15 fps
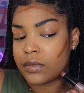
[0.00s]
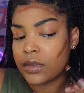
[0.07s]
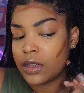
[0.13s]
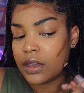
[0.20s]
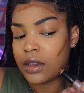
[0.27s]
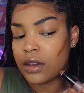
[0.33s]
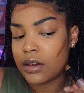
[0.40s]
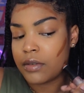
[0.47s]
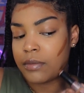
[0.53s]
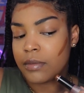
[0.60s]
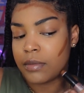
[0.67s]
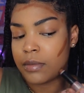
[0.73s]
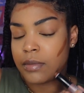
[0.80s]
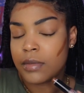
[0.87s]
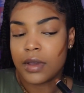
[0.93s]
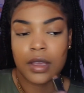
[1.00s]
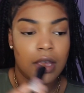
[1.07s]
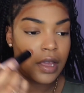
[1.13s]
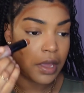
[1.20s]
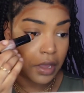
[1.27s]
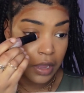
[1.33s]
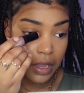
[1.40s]
here,
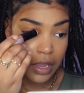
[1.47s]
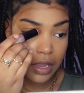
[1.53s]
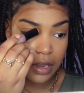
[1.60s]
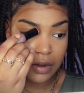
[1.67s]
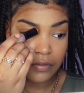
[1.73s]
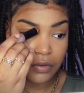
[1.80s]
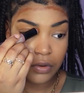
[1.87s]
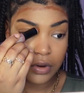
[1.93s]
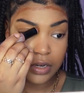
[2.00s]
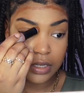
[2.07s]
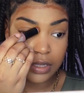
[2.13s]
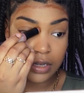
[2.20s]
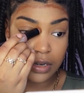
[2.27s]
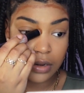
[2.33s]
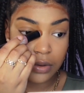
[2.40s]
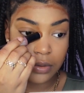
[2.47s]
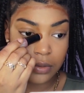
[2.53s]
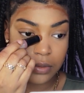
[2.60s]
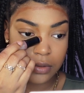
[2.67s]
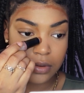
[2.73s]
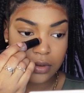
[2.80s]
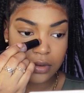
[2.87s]
and of course the
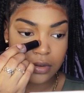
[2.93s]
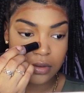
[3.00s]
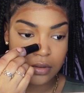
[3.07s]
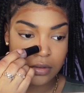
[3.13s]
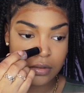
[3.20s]
nose.